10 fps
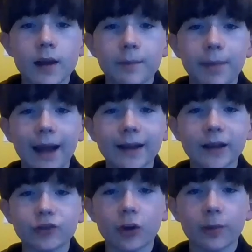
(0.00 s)
Panic
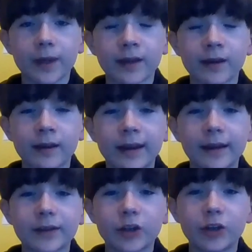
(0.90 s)
shopping is
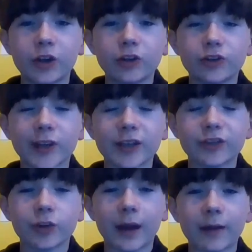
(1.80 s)
a huge
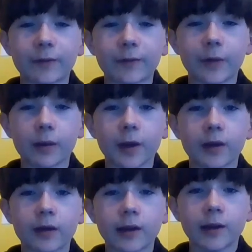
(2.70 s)
issue at the moment,
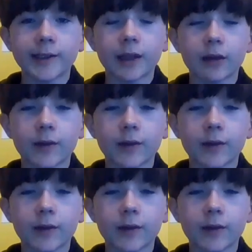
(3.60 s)
so that